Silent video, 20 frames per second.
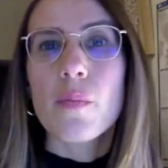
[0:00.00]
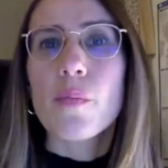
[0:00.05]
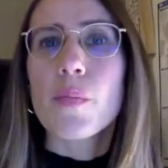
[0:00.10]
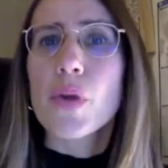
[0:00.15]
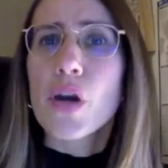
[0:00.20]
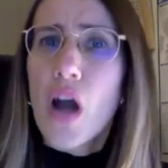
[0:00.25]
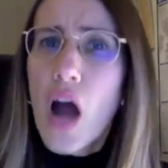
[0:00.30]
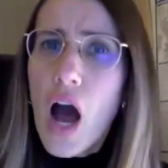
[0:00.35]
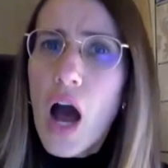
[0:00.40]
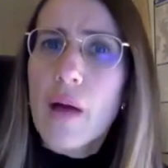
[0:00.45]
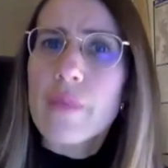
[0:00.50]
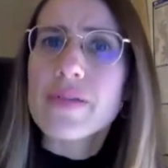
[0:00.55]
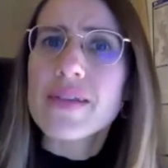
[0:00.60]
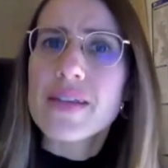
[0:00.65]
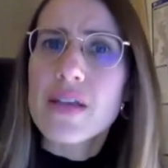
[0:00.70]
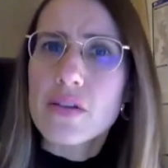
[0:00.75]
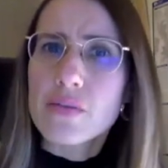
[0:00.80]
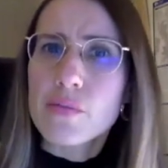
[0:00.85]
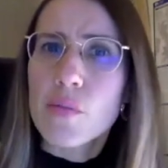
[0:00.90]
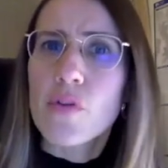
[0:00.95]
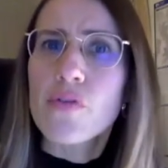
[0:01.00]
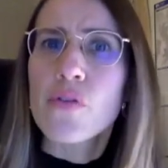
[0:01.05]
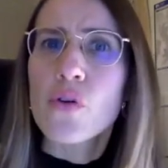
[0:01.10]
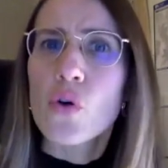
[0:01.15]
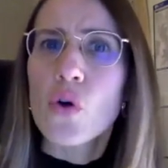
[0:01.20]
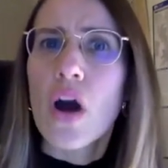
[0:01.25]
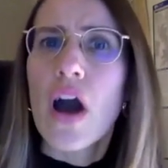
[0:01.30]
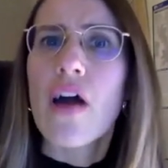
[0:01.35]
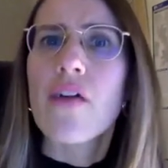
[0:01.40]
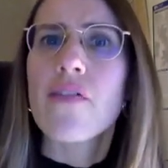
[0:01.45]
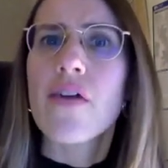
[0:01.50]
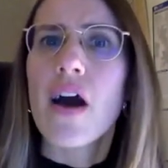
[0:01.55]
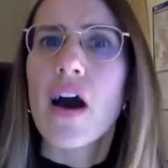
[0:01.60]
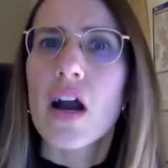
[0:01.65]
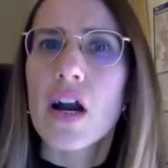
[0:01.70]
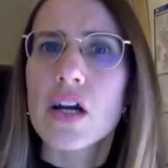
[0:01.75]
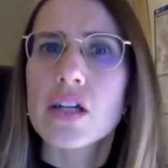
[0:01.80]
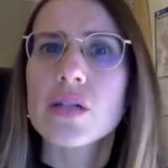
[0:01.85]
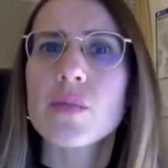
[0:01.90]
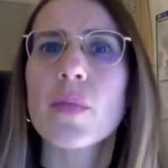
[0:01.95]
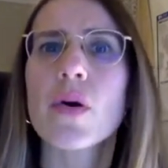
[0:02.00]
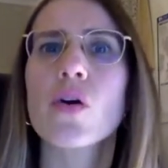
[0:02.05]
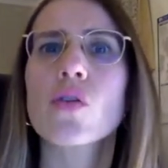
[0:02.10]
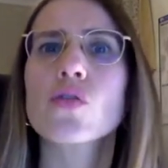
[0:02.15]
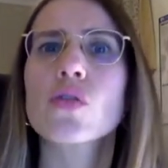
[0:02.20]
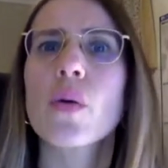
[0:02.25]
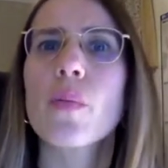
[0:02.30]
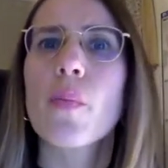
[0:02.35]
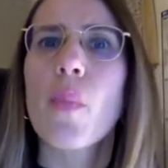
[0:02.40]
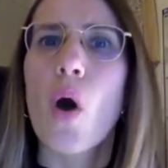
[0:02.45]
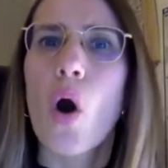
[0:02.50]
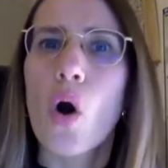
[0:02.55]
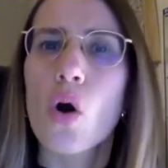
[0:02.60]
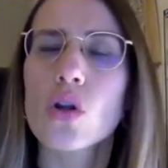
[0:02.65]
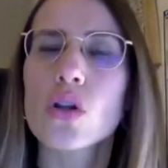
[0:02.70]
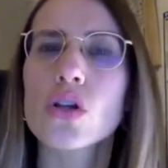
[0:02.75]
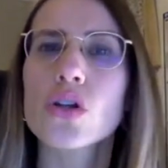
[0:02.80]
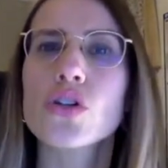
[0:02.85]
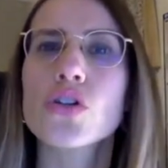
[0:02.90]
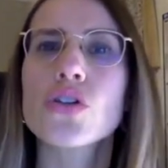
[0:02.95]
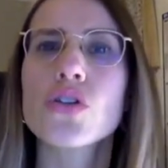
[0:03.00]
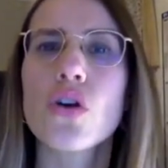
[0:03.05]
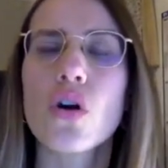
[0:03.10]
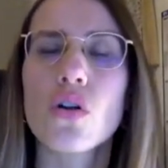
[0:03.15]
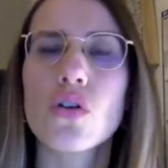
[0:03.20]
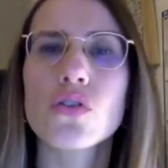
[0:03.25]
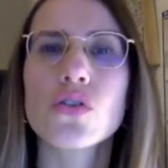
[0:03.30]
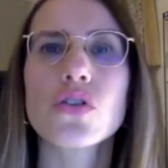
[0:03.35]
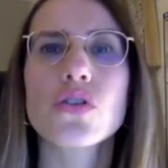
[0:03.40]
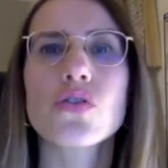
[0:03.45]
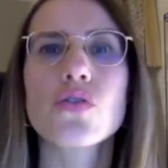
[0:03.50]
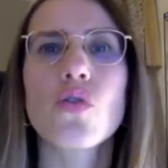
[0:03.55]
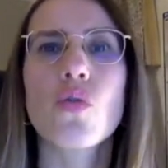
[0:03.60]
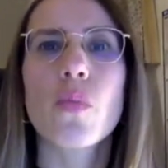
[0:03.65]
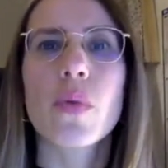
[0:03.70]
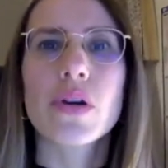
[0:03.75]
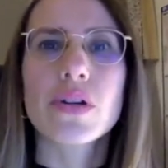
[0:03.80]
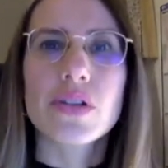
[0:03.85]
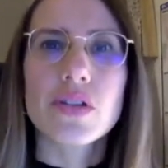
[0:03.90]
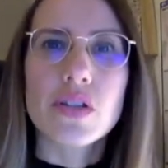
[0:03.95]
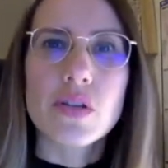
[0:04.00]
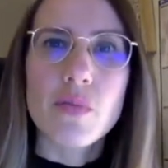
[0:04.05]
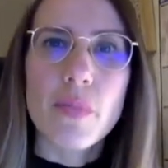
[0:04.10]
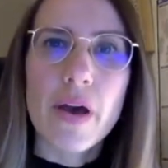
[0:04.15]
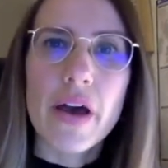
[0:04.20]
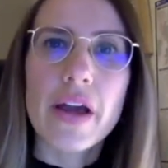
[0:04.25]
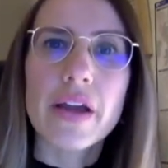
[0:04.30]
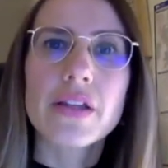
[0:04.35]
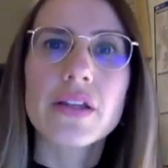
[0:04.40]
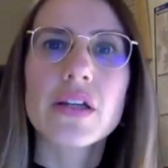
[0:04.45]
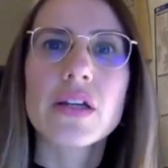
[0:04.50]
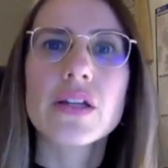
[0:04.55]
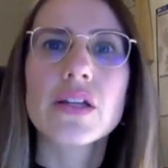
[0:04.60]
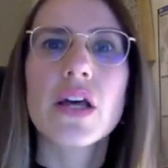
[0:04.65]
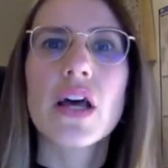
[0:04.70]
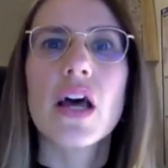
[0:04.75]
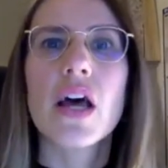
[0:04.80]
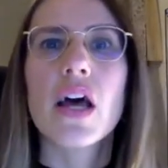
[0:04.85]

Perhaps some of you have heard about the Polish soldiers who participated